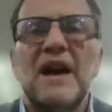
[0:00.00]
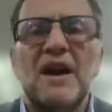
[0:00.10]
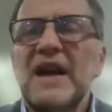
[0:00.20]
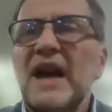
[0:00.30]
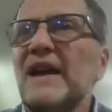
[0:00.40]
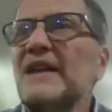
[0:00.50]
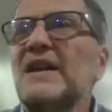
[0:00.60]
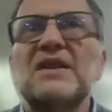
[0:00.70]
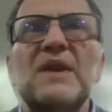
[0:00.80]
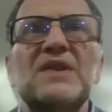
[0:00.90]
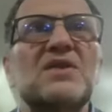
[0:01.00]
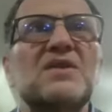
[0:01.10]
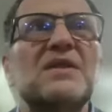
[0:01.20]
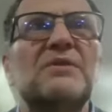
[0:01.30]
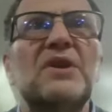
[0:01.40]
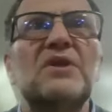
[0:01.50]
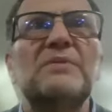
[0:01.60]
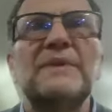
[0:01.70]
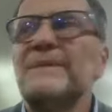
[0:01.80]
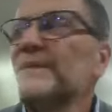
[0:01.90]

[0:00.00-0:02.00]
Okay, any other questions in the room?